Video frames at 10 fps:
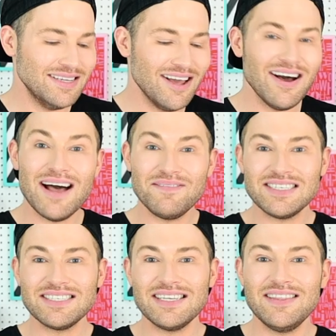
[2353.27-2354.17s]
Now
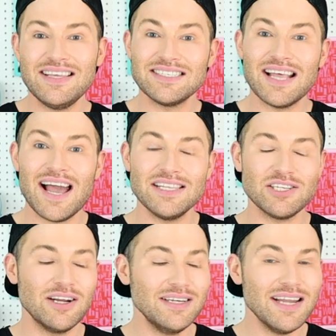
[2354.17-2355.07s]
obviously these lines
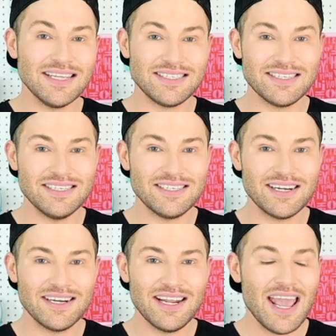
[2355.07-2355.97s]
are not
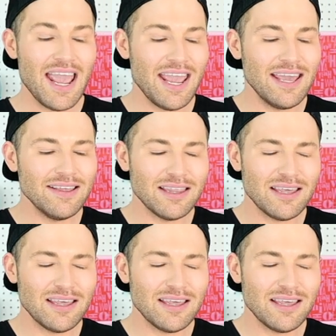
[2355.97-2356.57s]
centered and